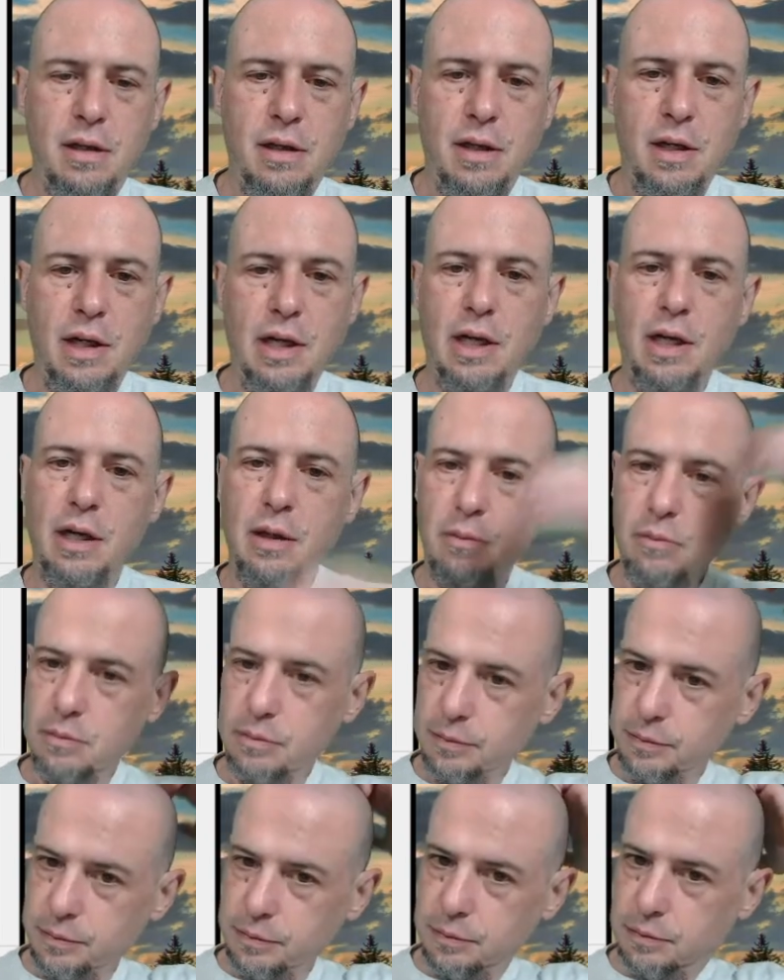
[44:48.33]

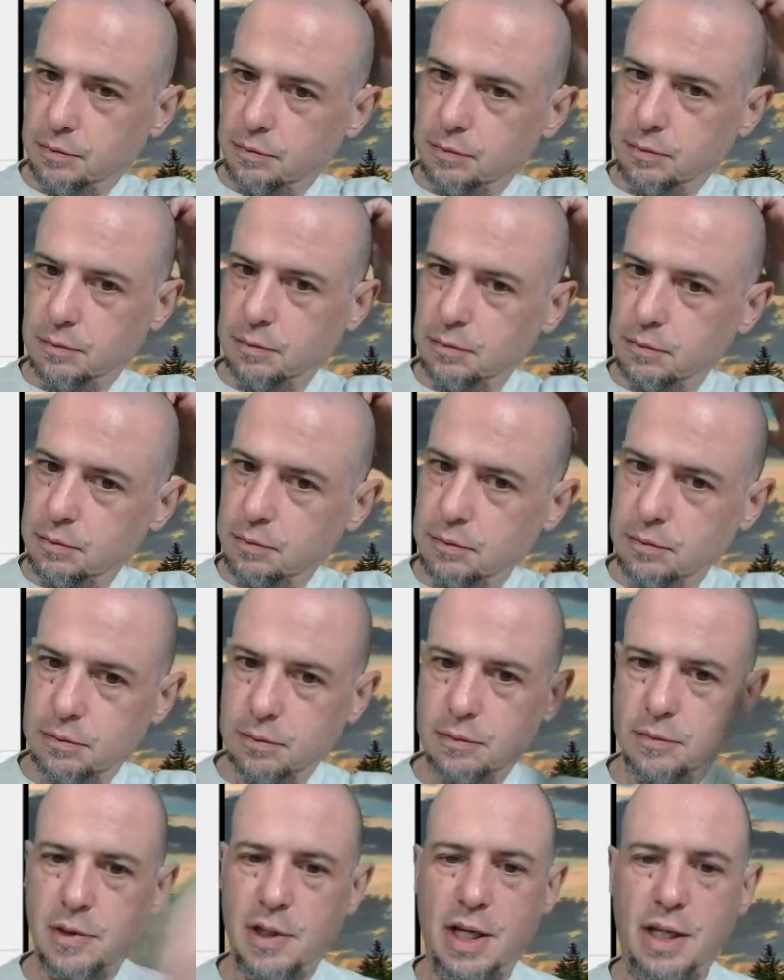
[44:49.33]
Um,
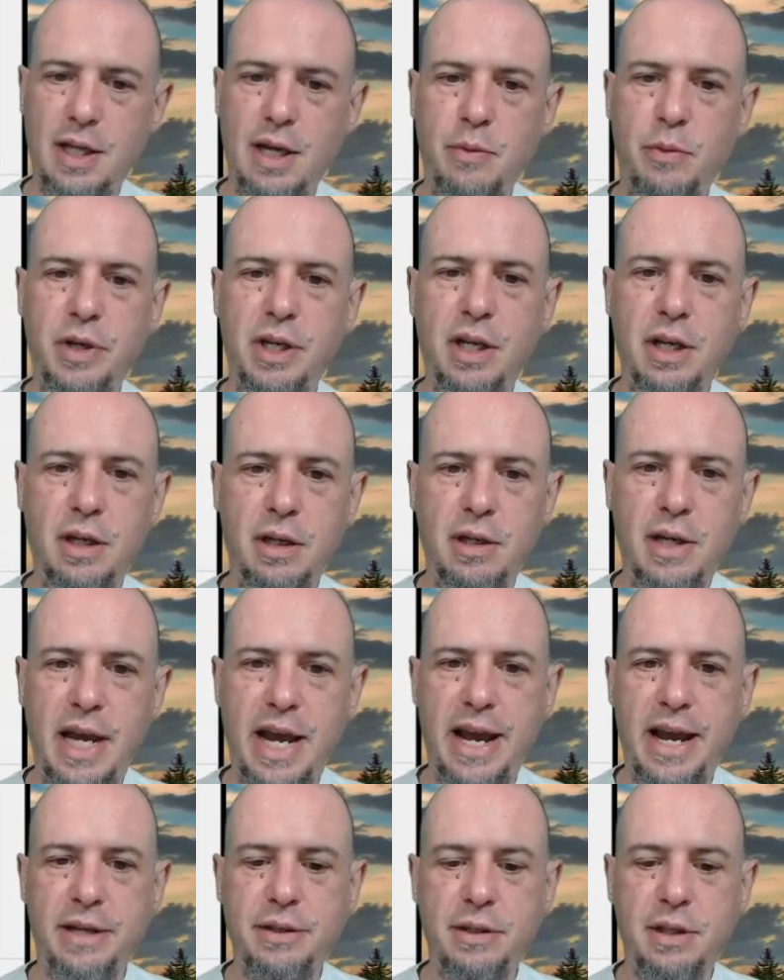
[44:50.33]
and then we can
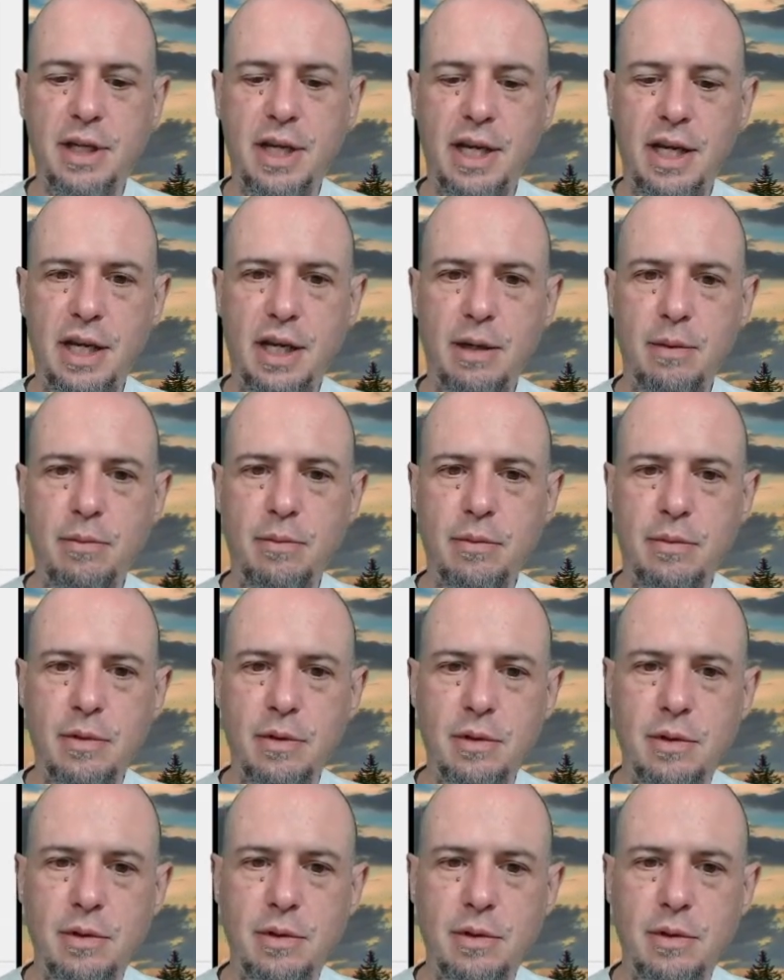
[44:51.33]
ask the game